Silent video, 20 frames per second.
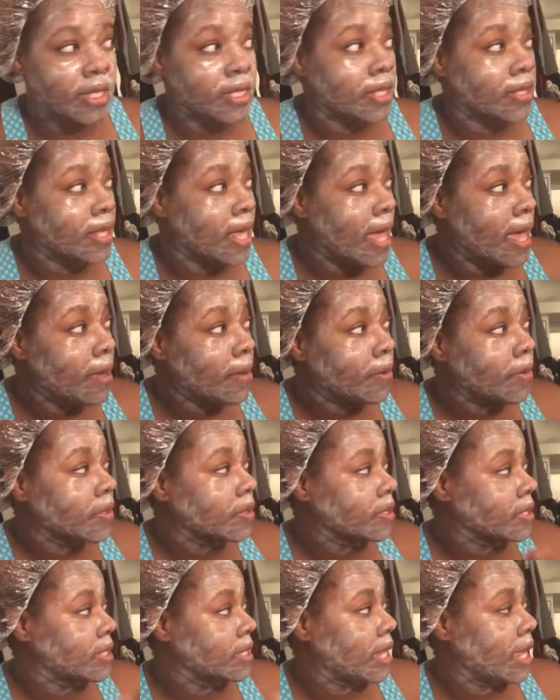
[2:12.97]
So that
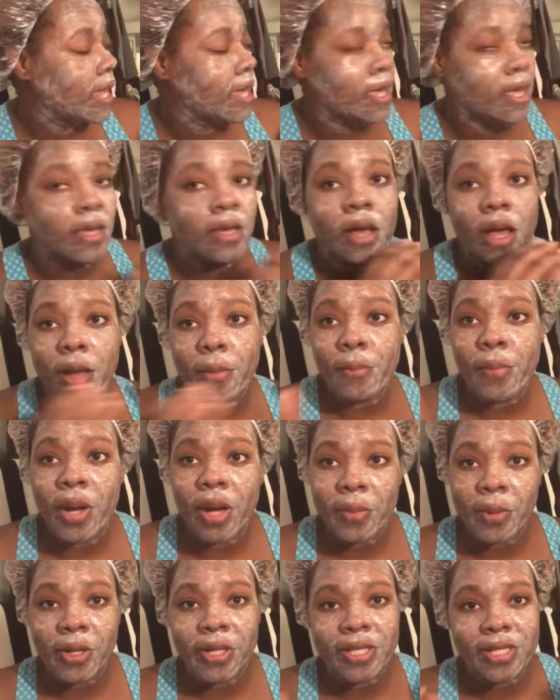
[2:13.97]
was like a
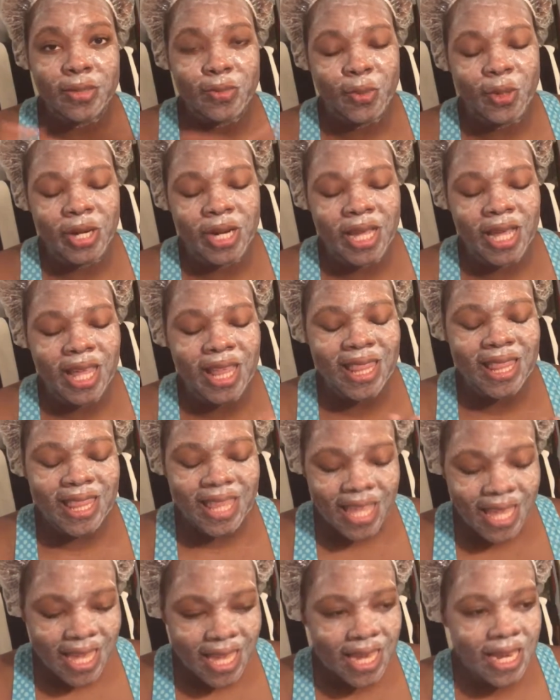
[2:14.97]
bummer this morning.
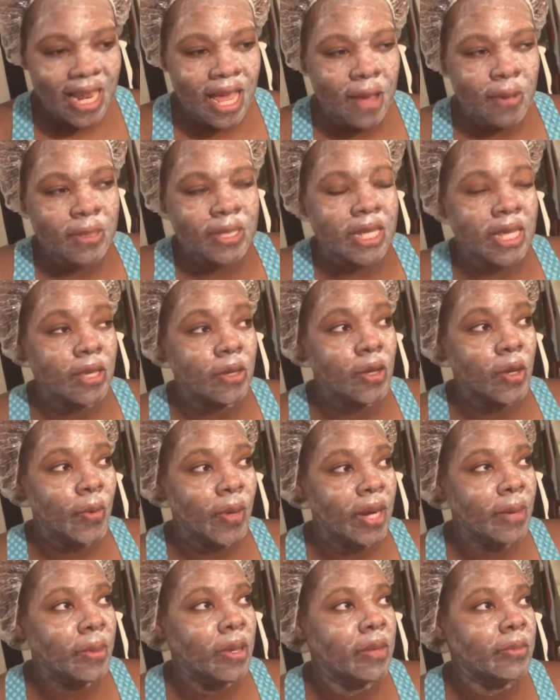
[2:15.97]
Then I was like, you know
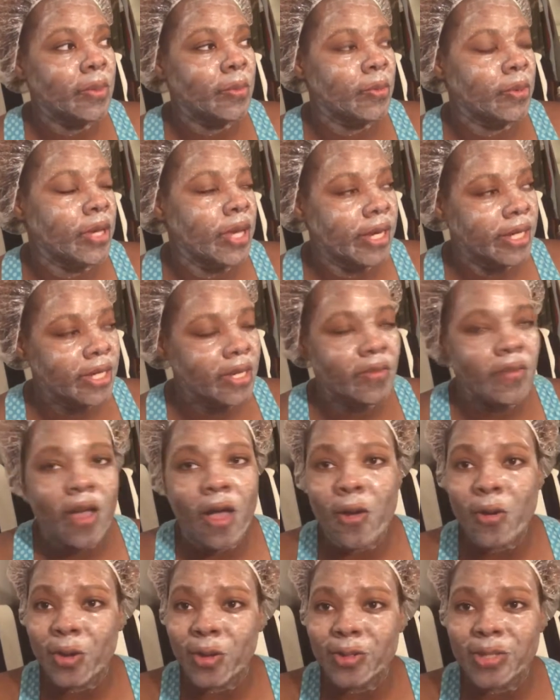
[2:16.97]
what? I'm going to be productive.
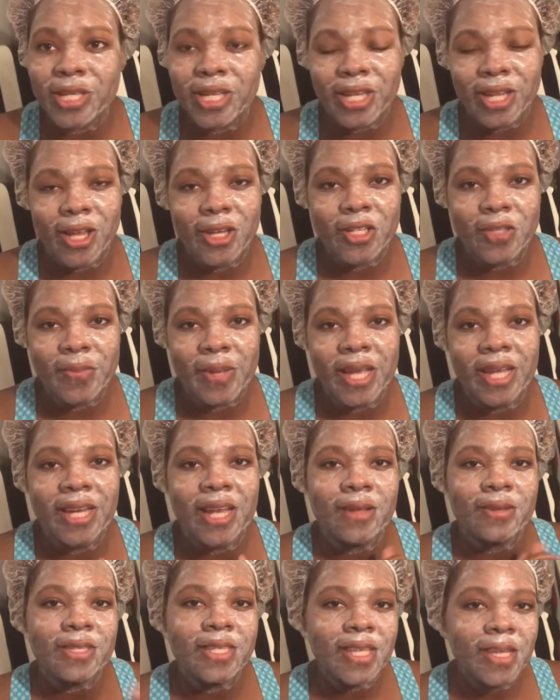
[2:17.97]
I'll go to the laundromat.
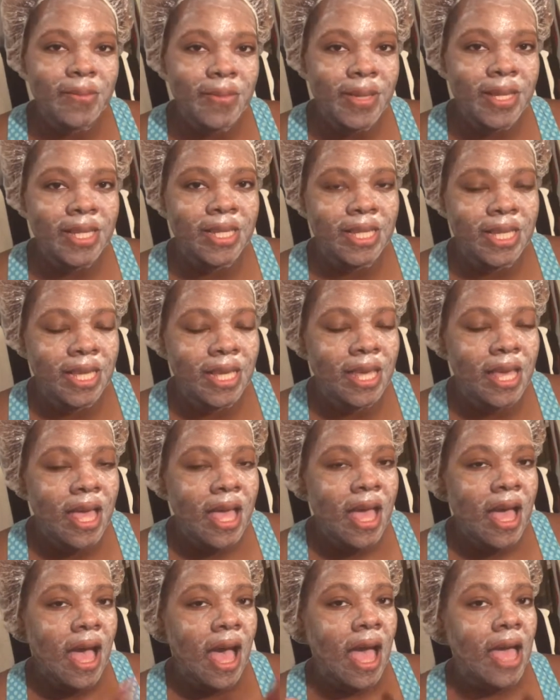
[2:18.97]
Now, typically
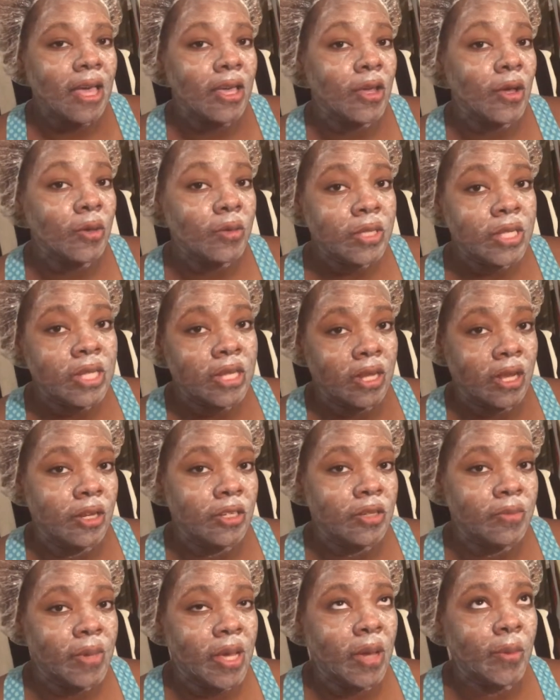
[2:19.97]
I go to the
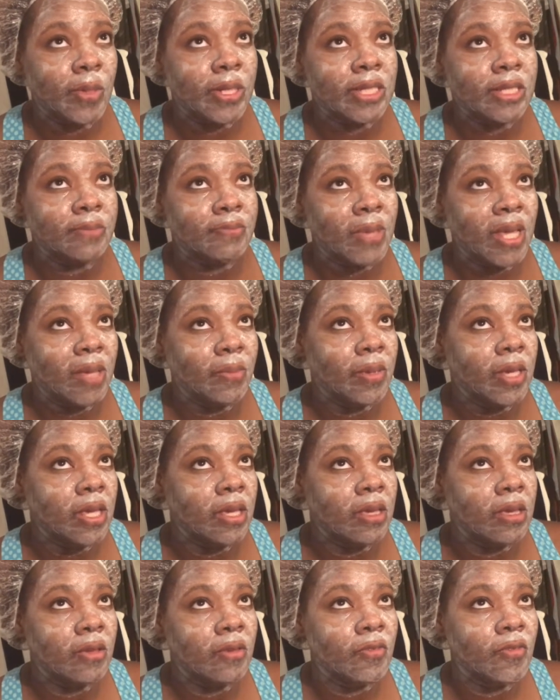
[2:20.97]
laundromat, which is
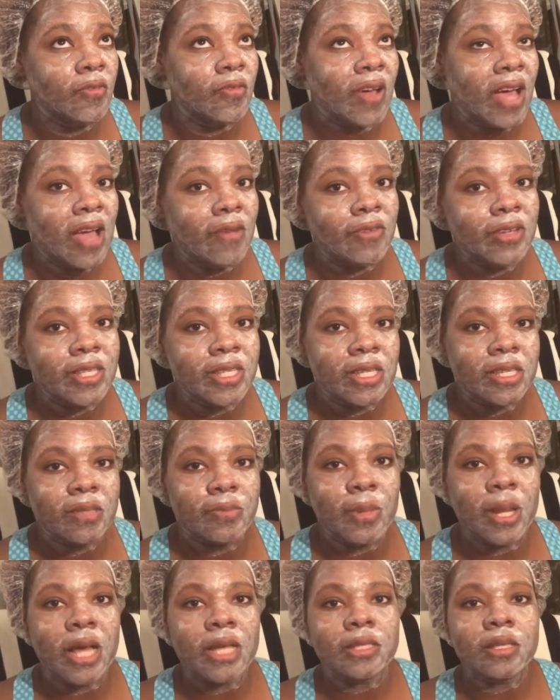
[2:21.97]
maybe five or six
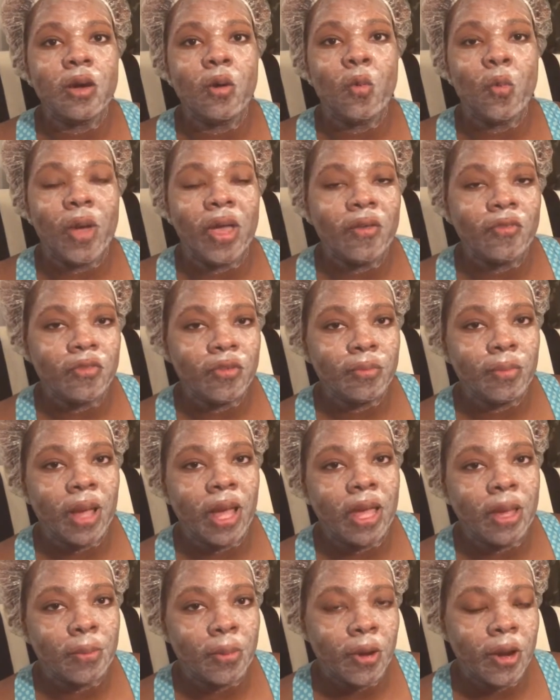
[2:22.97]
blocks away from
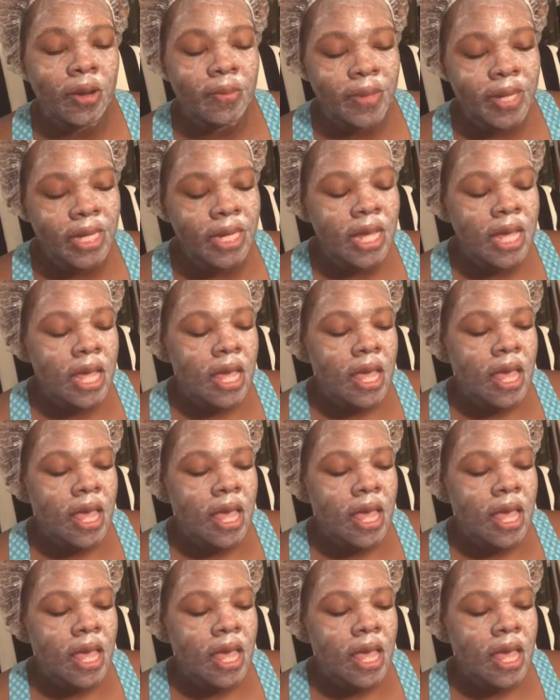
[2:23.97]
my apartment.